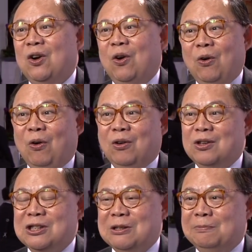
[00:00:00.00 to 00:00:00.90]

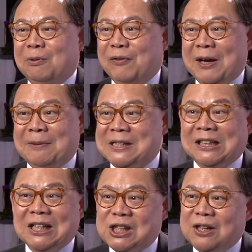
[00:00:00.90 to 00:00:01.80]
or to provide
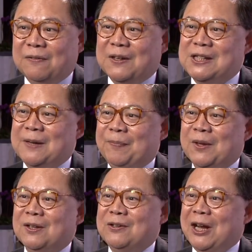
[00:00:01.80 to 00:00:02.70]
particular service
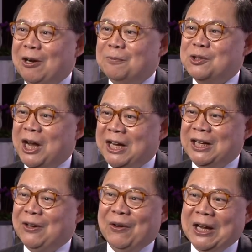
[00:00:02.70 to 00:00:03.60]
to help
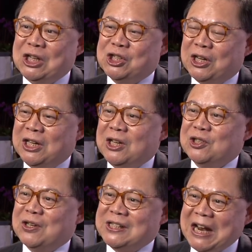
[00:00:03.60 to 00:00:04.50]
China or Asia
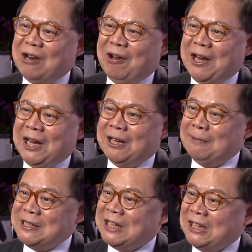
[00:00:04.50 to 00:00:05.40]
to accelerate in a
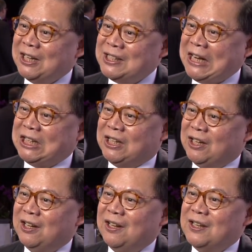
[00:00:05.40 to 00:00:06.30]
particular
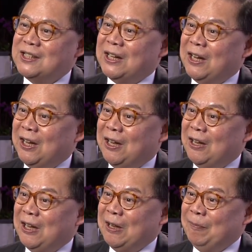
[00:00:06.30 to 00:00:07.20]
sector
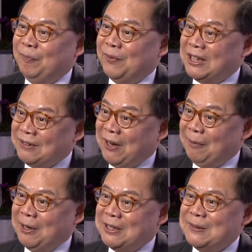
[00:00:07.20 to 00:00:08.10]

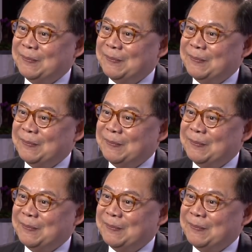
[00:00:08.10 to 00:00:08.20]
development.